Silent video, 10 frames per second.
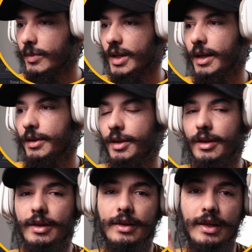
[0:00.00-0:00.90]
and
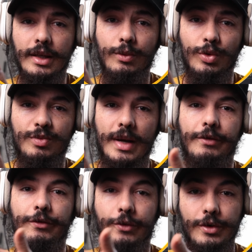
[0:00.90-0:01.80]
it was my
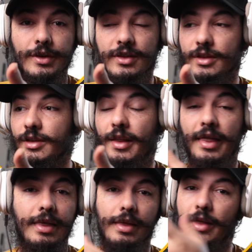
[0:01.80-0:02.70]
first
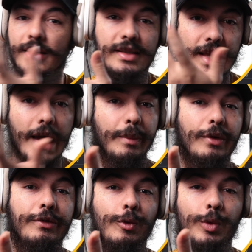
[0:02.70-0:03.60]
this type
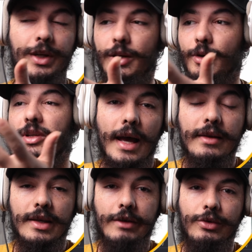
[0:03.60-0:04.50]
of video.
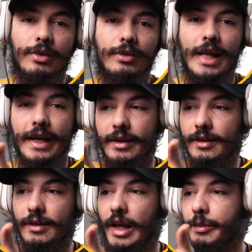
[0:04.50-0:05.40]
And if you liked it,
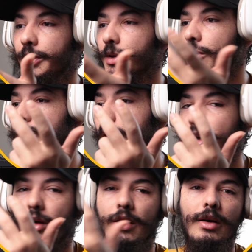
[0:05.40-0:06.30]
let me know.
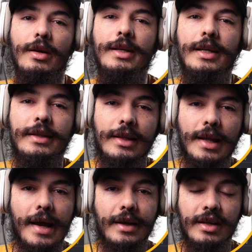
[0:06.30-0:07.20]
Hit
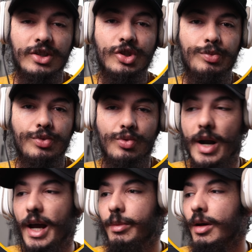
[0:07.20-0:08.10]
like,
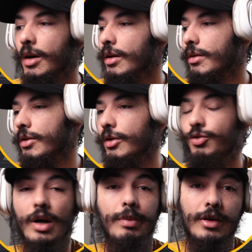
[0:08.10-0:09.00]
subscribe,
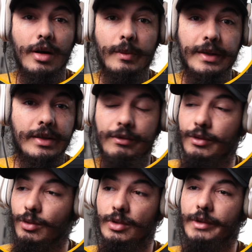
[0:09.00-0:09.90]
drop a comment
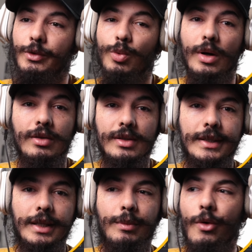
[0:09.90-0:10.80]
if you want to
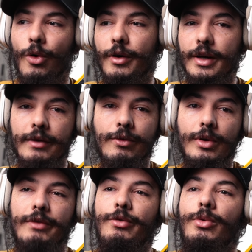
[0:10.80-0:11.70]
see more,
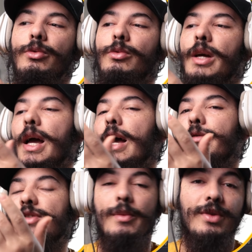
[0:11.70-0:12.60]
if you
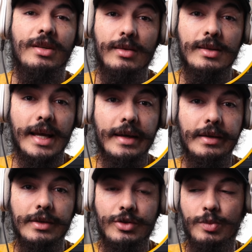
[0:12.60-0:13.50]
have something to
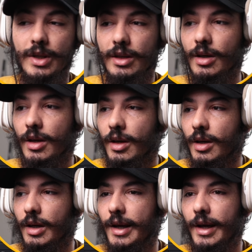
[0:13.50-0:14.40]
say to me,
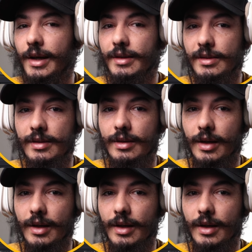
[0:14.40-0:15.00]
and